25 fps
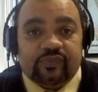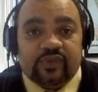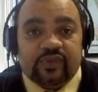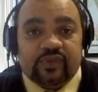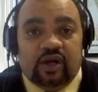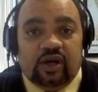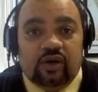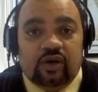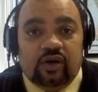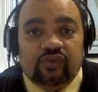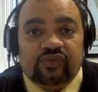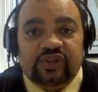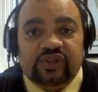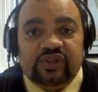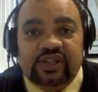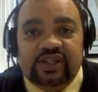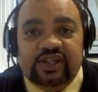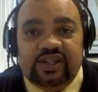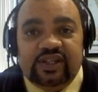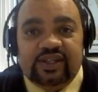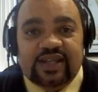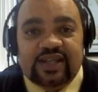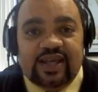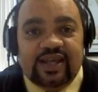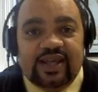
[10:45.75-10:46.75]

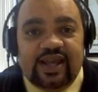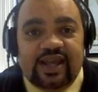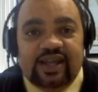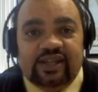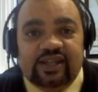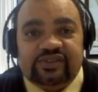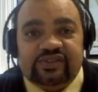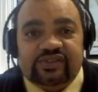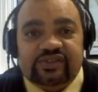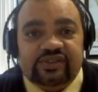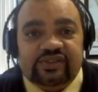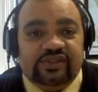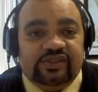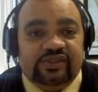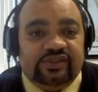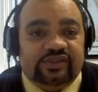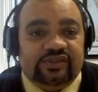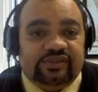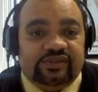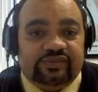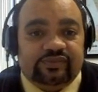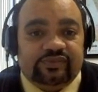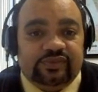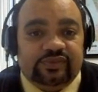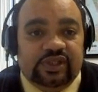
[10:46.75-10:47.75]
hopefully that
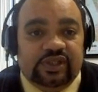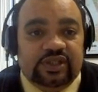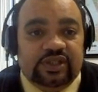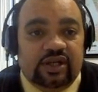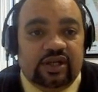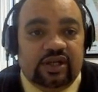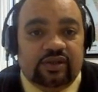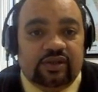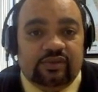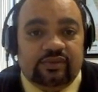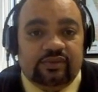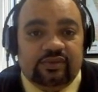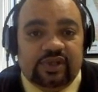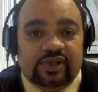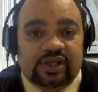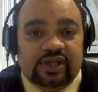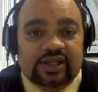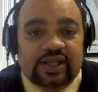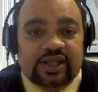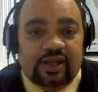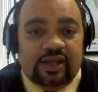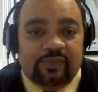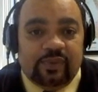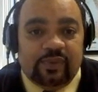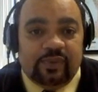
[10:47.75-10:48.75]
answers, a
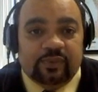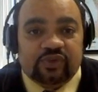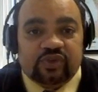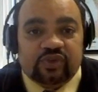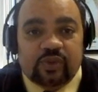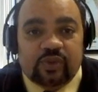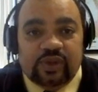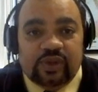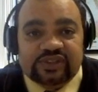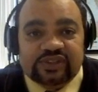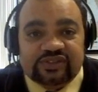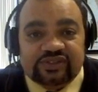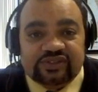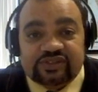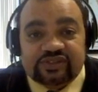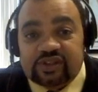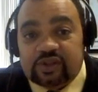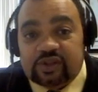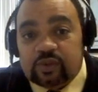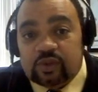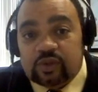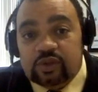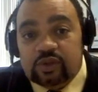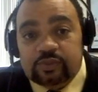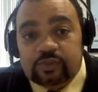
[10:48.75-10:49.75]
lot of people's questions to
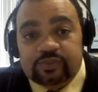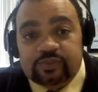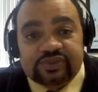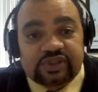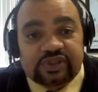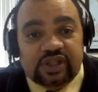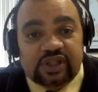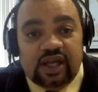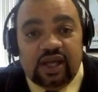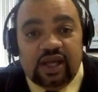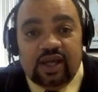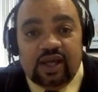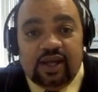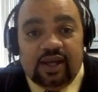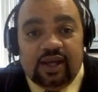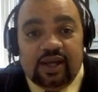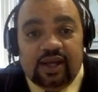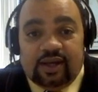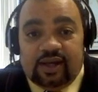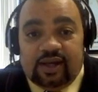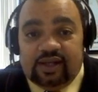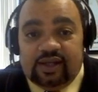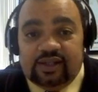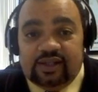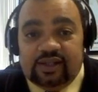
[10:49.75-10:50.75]
groups.
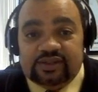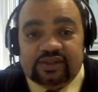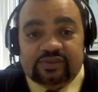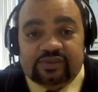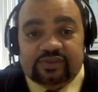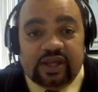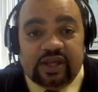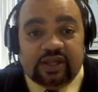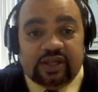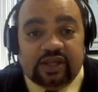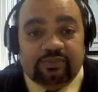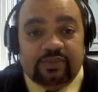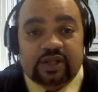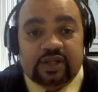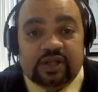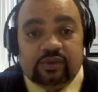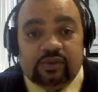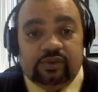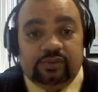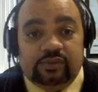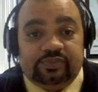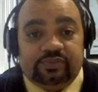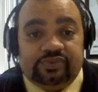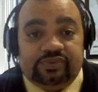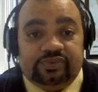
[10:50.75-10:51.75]
I just make my
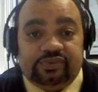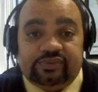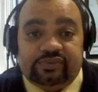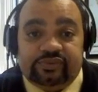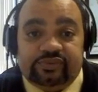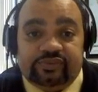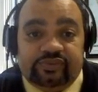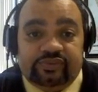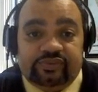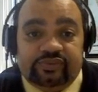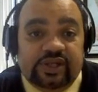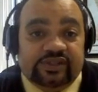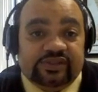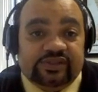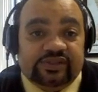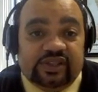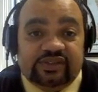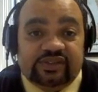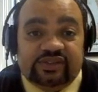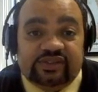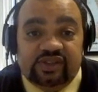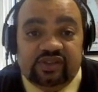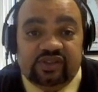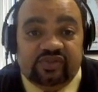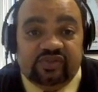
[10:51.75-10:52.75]
groups as I
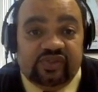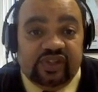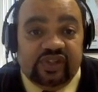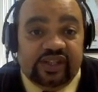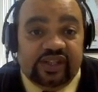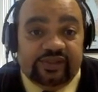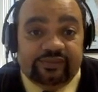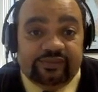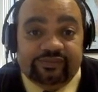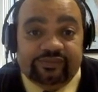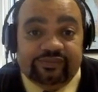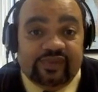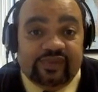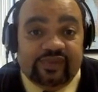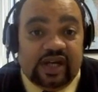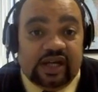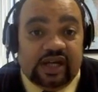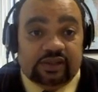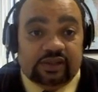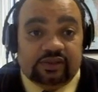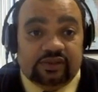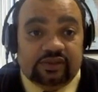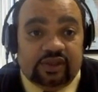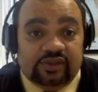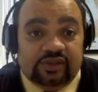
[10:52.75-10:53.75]
see fit. I
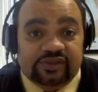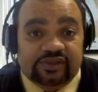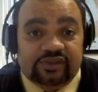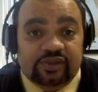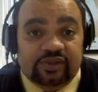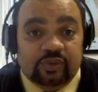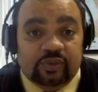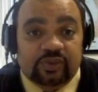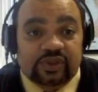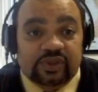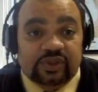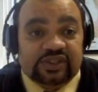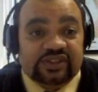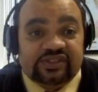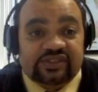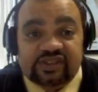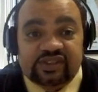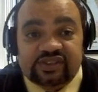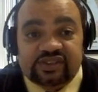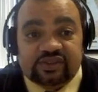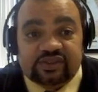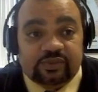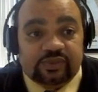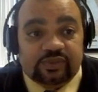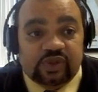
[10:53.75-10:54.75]
don't know. There's no really
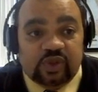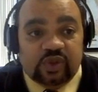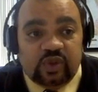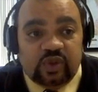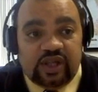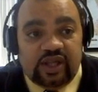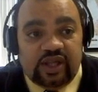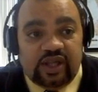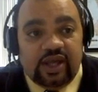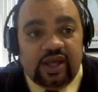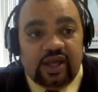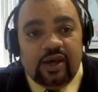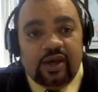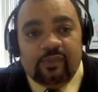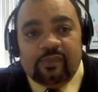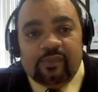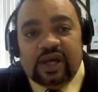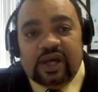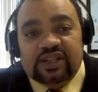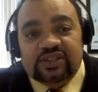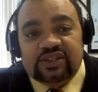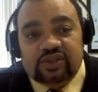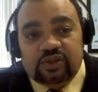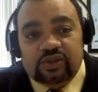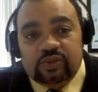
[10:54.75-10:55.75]
system to it, but
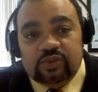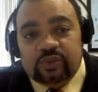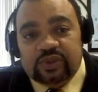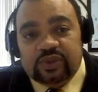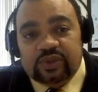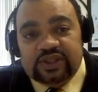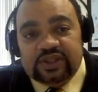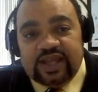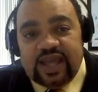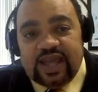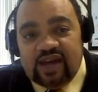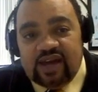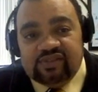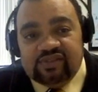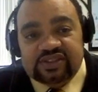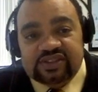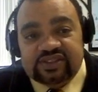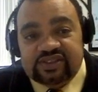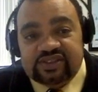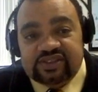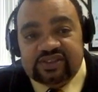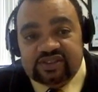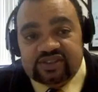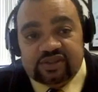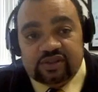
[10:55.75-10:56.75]
I do really have a
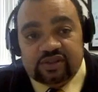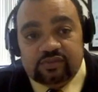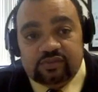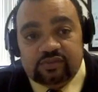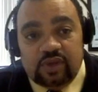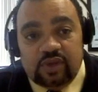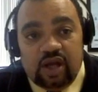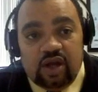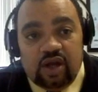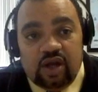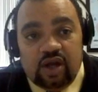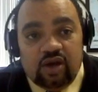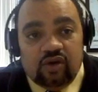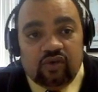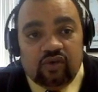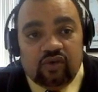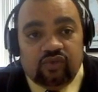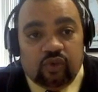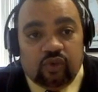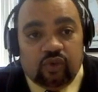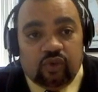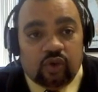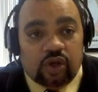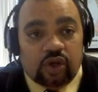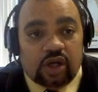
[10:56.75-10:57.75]
system
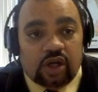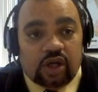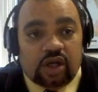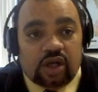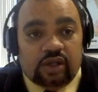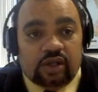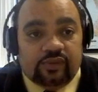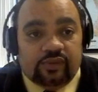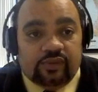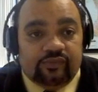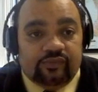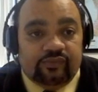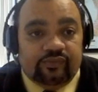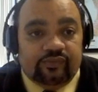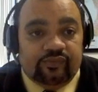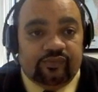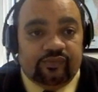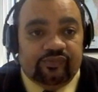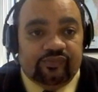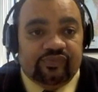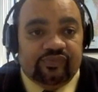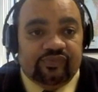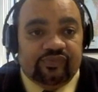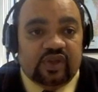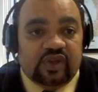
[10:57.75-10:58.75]
for
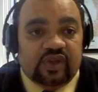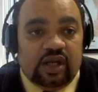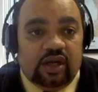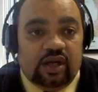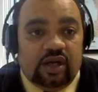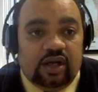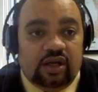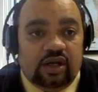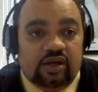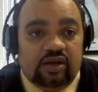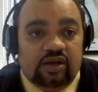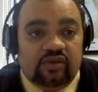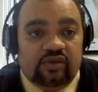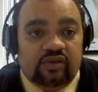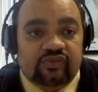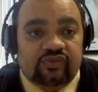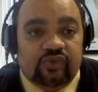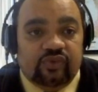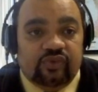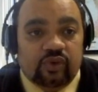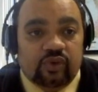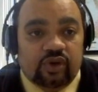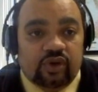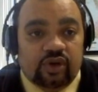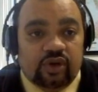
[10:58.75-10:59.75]

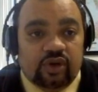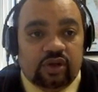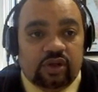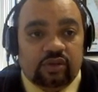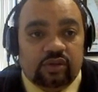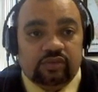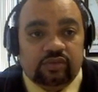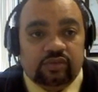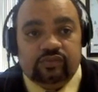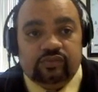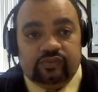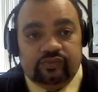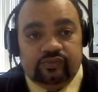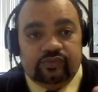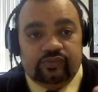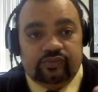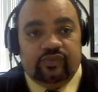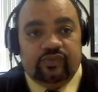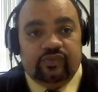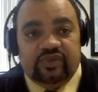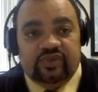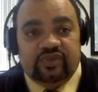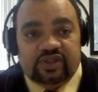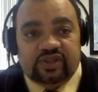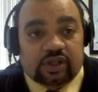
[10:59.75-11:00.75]
for
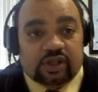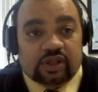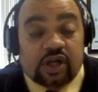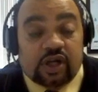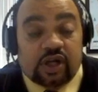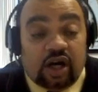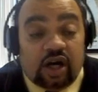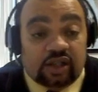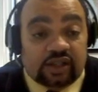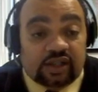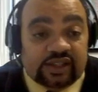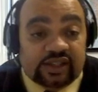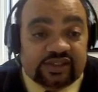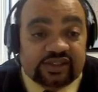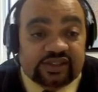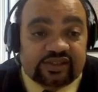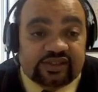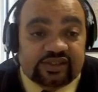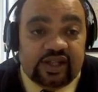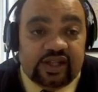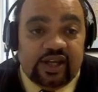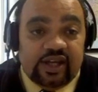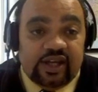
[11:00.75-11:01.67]
the call list